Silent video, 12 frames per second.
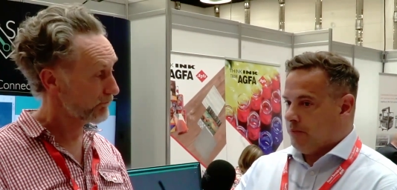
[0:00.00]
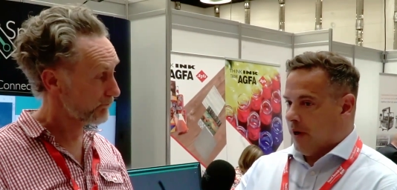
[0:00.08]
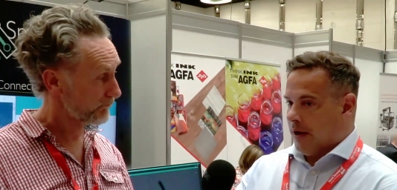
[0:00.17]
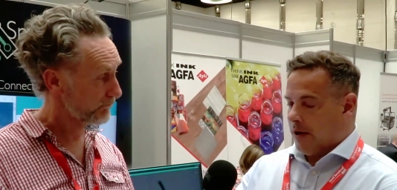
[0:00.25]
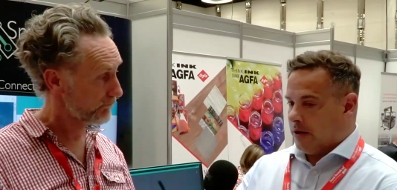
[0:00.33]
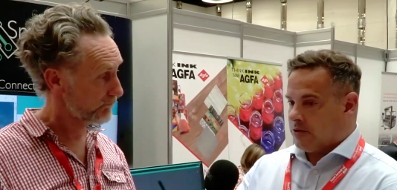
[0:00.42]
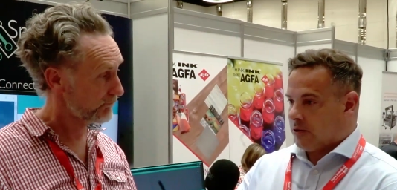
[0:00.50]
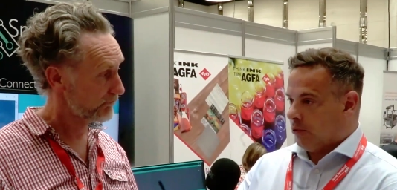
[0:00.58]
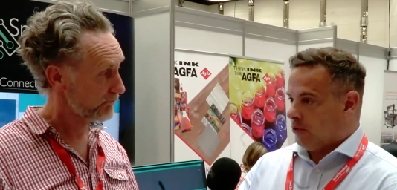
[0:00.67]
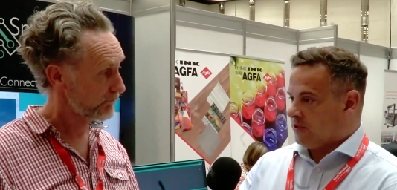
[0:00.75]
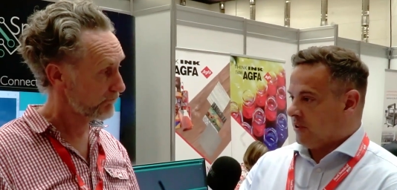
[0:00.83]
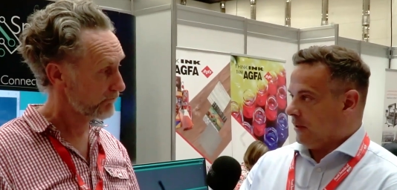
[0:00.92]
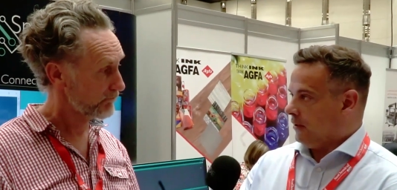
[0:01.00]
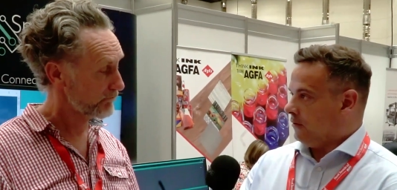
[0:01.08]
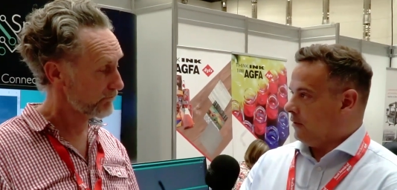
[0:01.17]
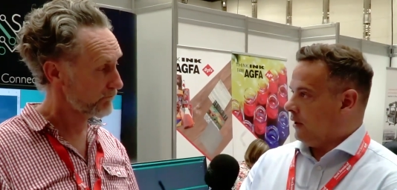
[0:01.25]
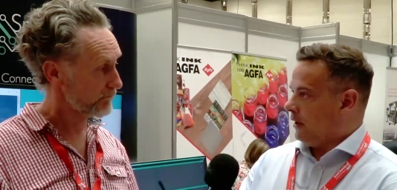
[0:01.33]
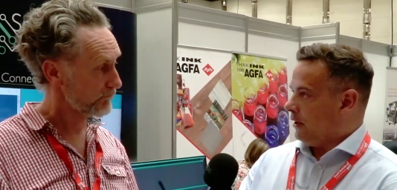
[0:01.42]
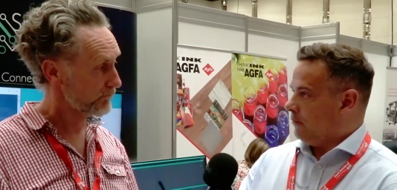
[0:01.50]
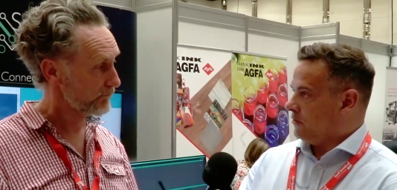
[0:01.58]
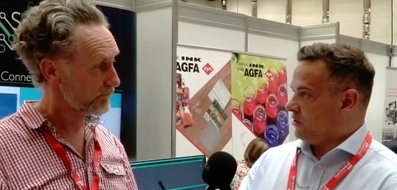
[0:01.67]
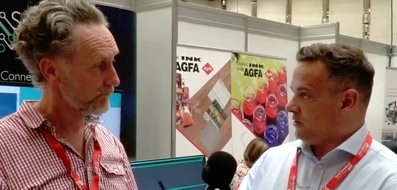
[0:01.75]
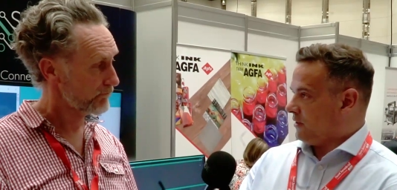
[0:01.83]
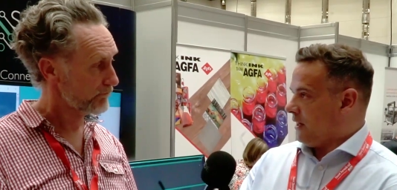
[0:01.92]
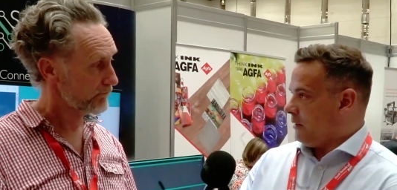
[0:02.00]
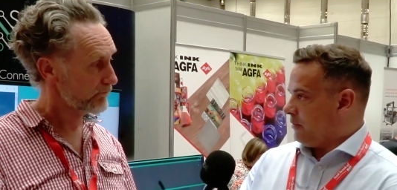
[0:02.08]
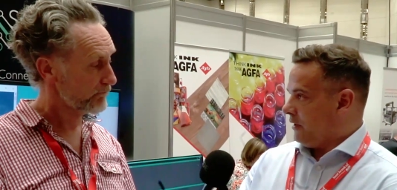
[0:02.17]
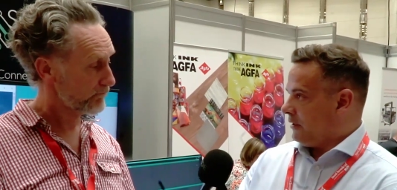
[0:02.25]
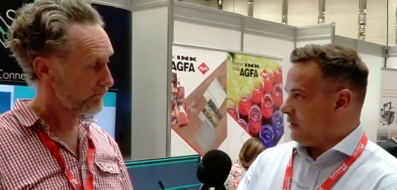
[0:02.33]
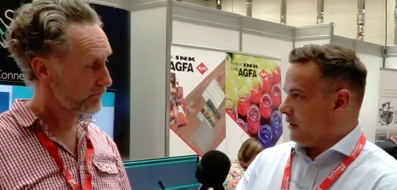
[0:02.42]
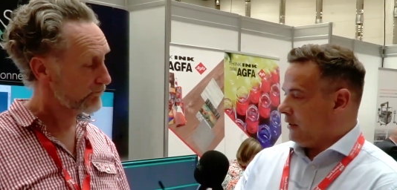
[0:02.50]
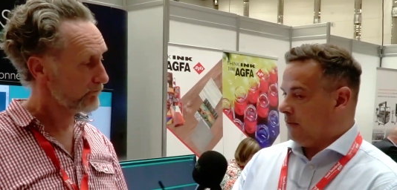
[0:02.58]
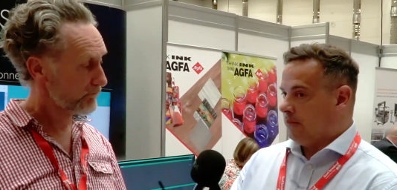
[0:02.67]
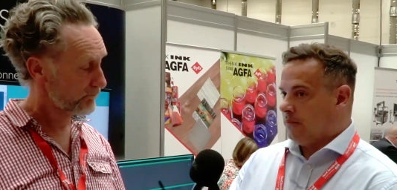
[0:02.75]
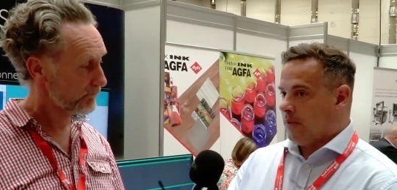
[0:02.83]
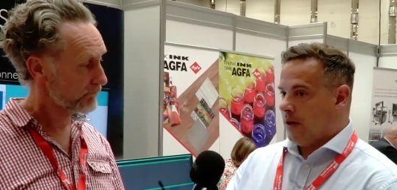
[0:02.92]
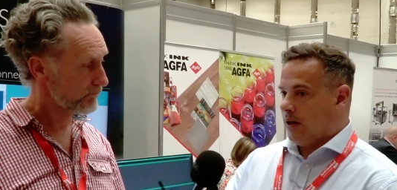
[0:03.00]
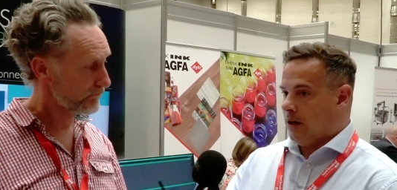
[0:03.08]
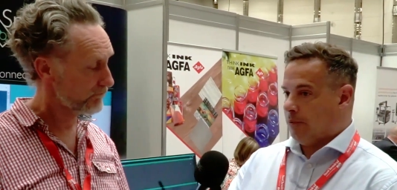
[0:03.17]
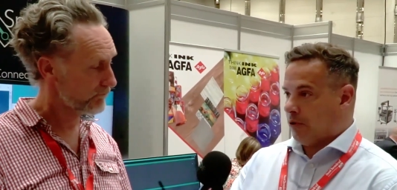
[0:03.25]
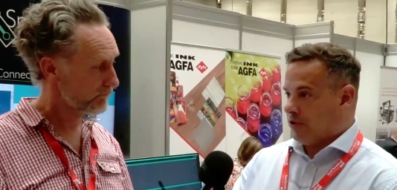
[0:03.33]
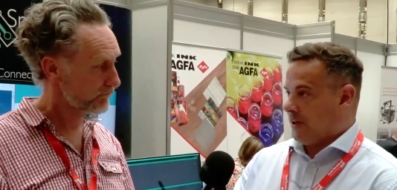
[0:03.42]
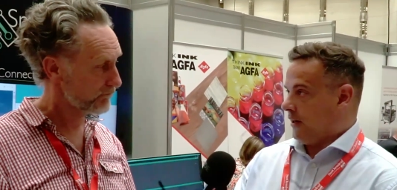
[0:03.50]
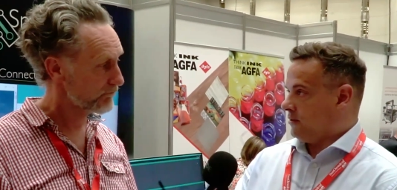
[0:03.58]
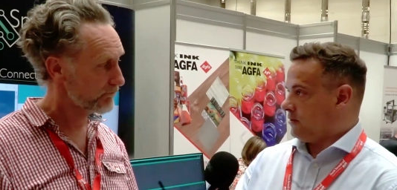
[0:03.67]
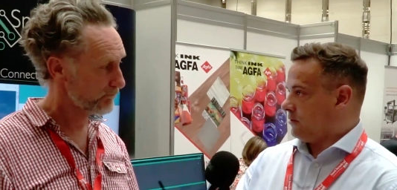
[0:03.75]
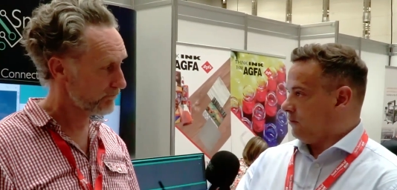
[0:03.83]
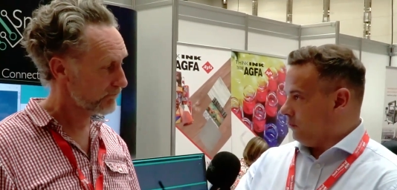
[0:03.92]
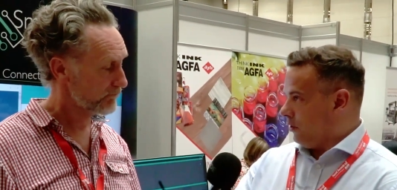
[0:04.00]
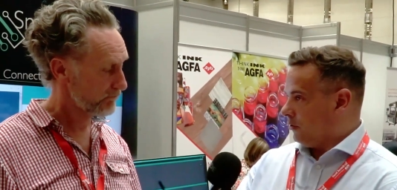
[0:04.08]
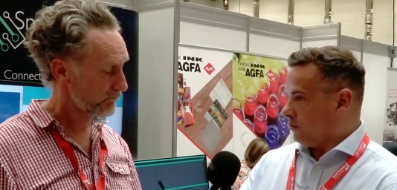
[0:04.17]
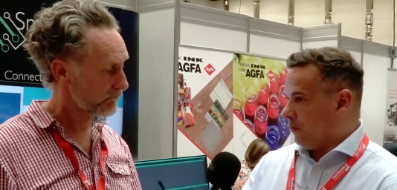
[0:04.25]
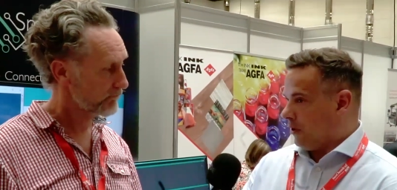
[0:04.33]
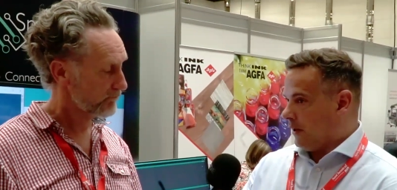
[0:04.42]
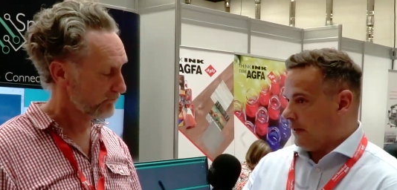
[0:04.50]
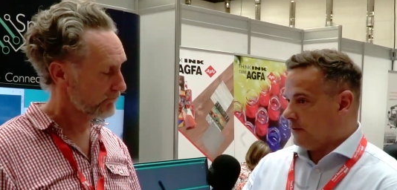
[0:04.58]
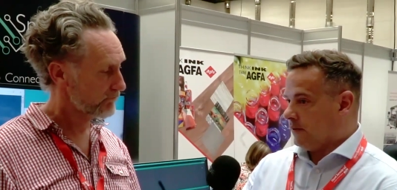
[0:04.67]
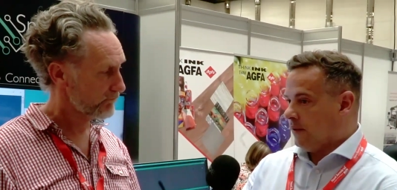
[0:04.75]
Speaker 1: uh supporting um, sustainability uh, projects worldwide